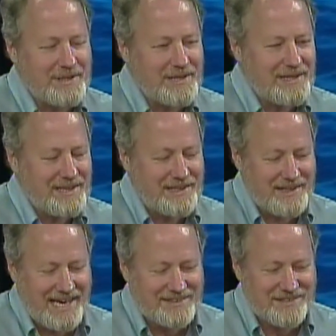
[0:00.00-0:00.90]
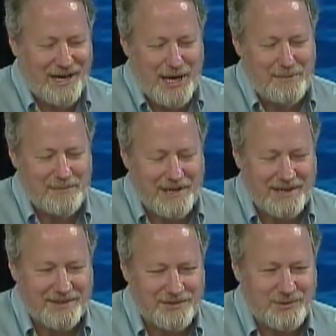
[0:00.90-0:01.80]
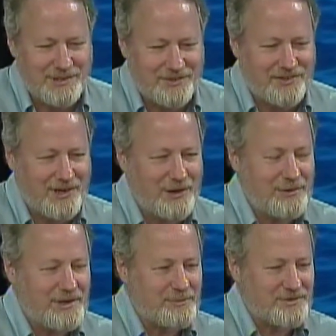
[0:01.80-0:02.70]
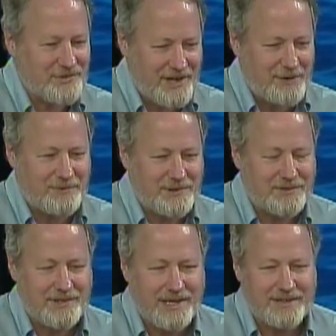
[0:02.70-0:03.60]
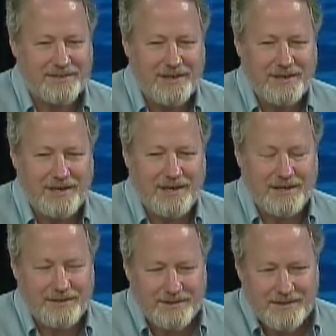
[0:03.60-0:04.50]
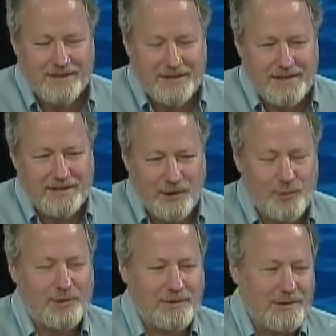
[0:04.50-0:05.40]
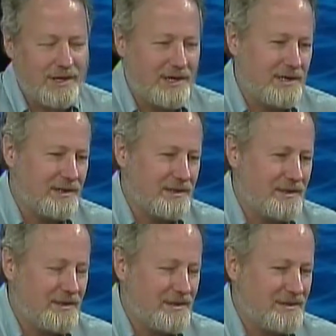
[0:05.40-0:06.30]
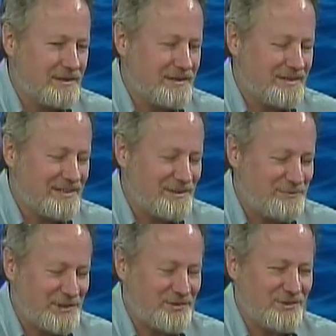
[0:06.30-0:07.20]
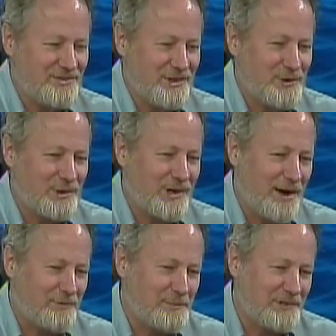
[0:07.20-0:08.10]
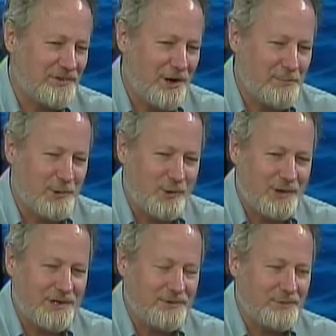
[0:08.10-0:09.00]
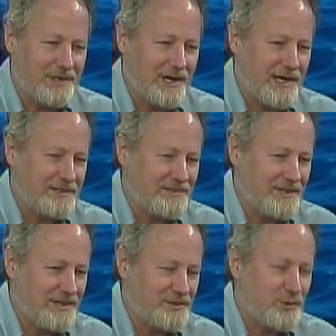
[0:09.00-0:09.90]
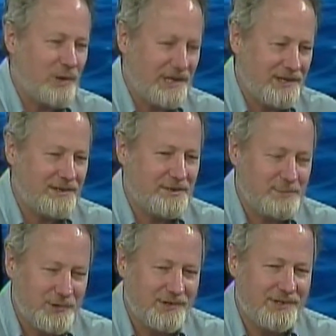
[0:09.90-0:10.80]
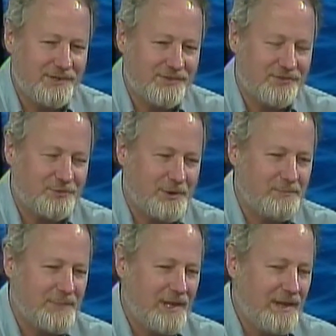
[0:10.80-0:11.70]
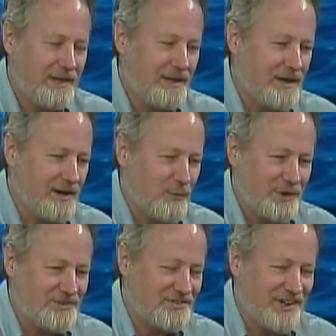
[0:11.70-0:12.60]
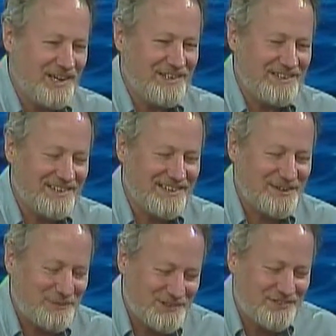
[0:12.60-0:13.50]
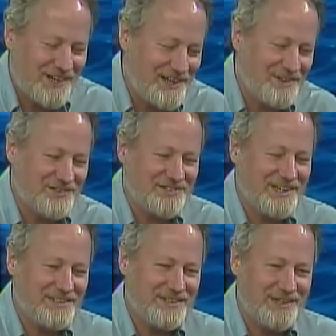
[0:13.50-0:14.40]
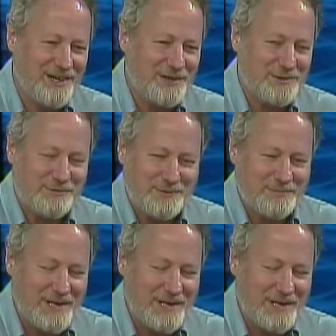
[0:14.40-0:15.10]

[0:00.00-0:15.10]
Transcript: In that time, 2 years ago, there was an effort to get local officials, local governments on board, and we got 20 communities from one state, one side of the state to the other, from